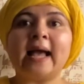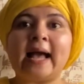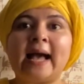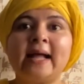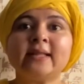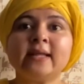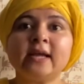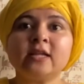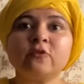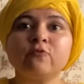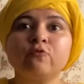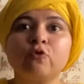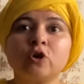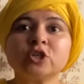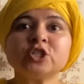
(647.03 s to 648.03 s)
and it
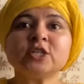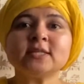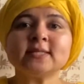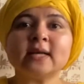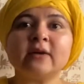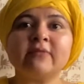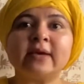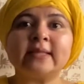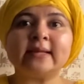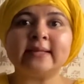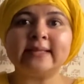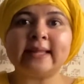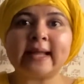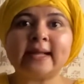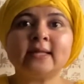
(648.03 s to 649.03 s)
washes away the
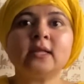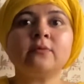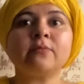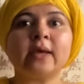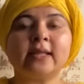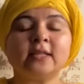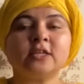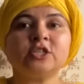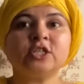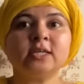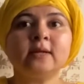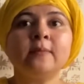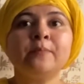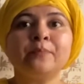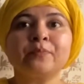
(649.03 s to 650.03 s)
negative
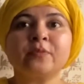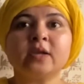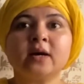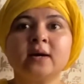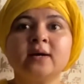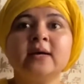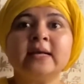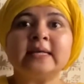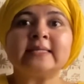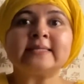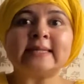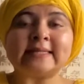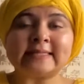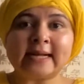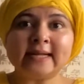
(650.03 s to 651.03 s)
energy, the
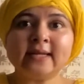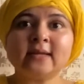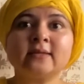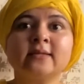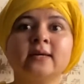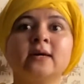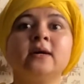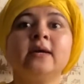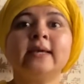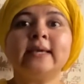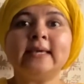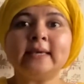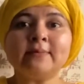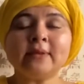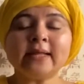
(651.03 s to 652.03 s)
satanic, the
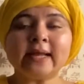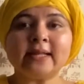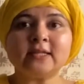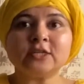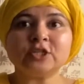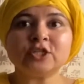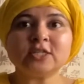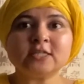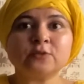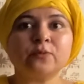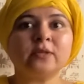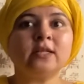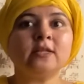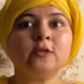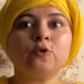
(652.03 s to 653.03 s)
evil energies
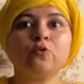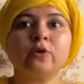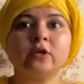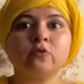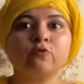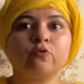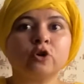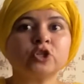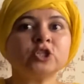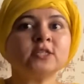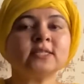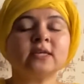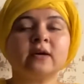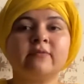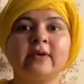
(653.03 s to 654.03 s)
within you. It
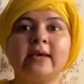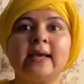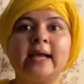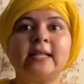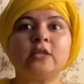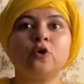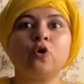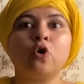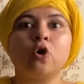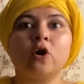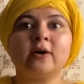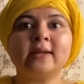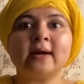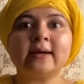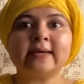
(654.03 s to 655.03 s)
washes away and your
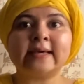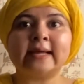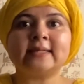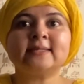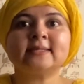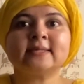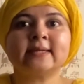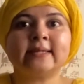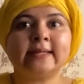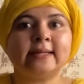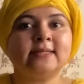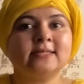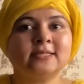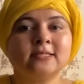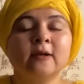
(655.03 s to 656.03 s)
aura gets
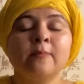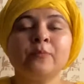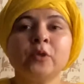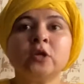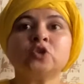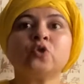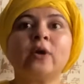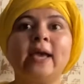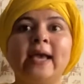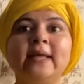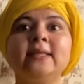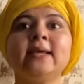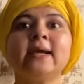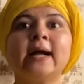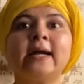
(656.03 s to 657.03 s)
cleansed. So
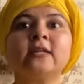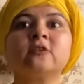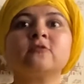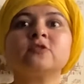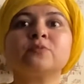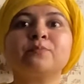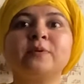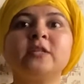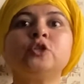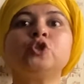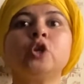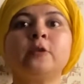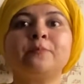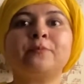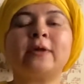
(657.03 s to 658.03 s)
any kind of
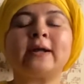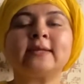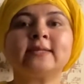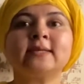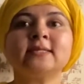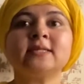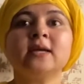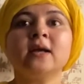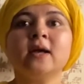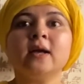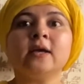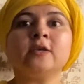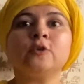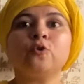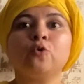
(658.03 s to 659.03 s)
spiritual practice
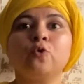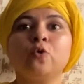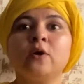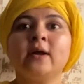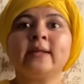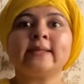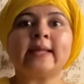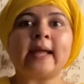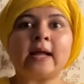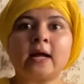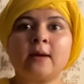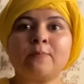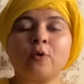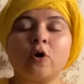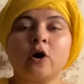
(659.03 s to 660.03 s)
you take
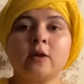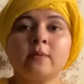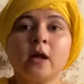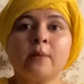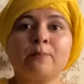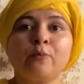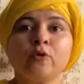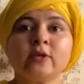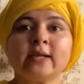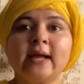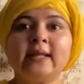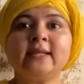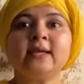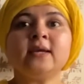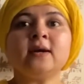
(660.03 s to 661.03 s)
up, or put
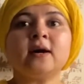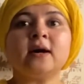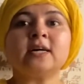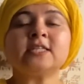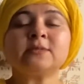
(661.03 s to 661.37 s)
a